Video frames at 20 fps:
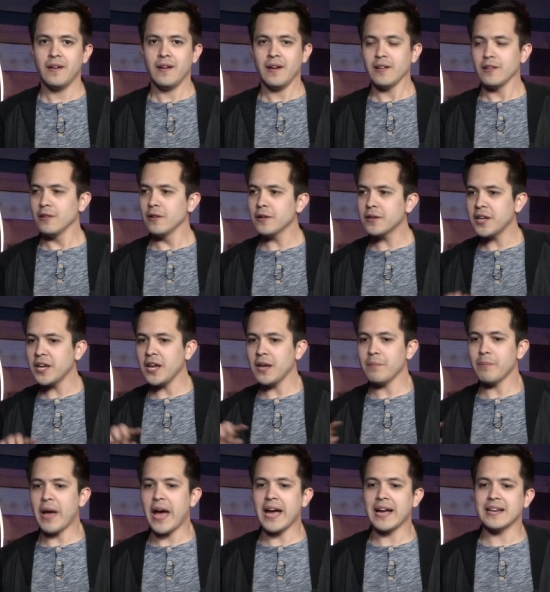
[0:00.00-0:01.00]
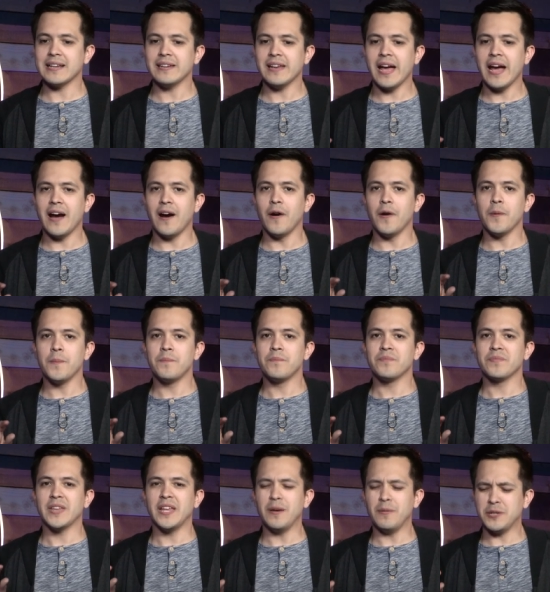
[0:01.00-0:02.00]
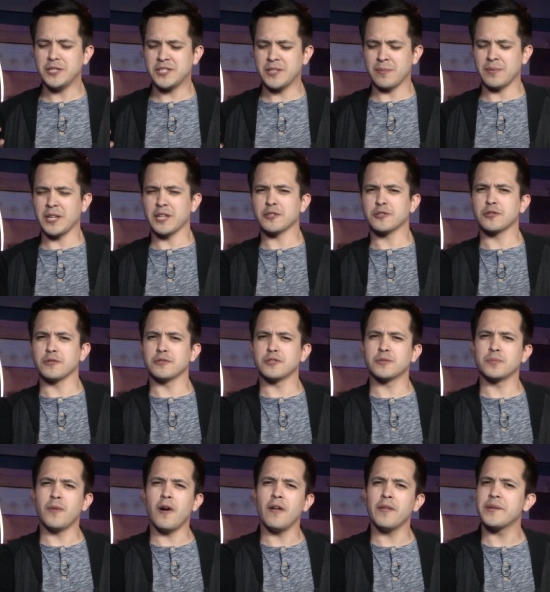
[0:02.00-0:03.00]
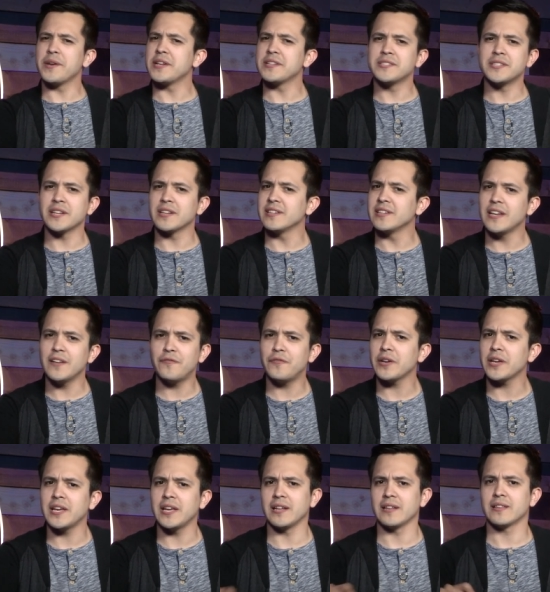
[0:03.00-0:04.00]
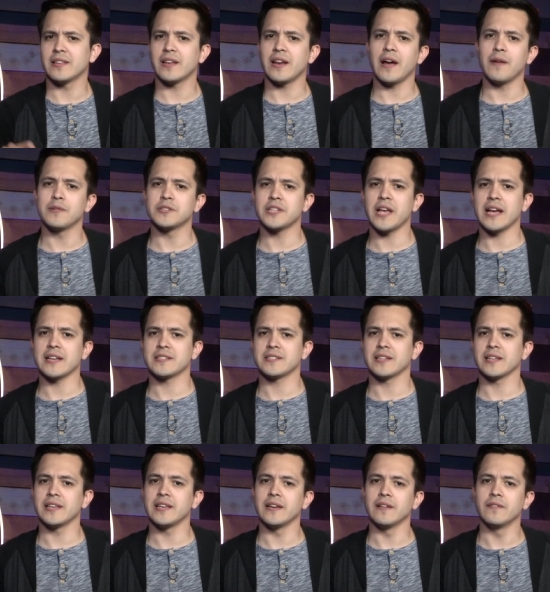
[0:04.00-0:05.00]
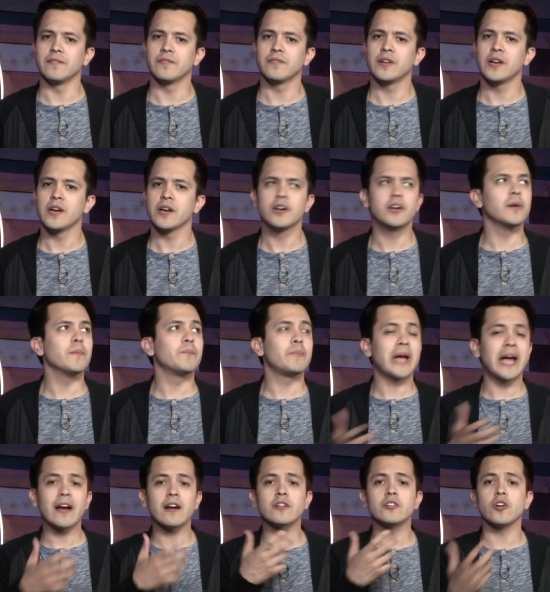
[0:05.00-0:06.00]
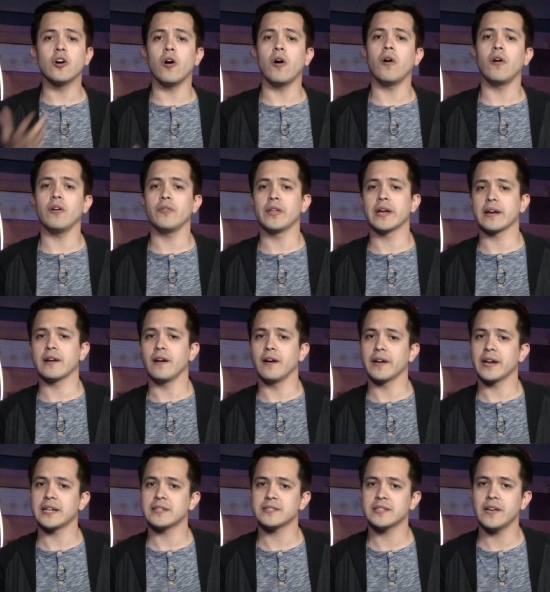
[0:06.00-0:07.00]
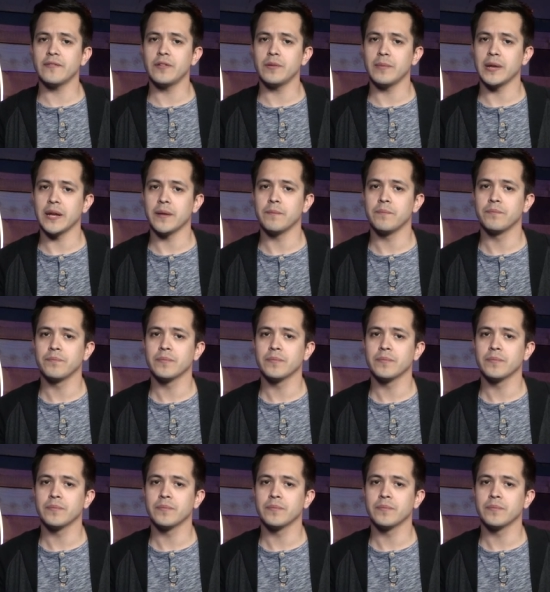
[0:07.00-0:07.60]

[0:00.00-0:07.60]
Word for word: looking back now, it was something so small and insignificant that I was asked to give compared to all that God has given me.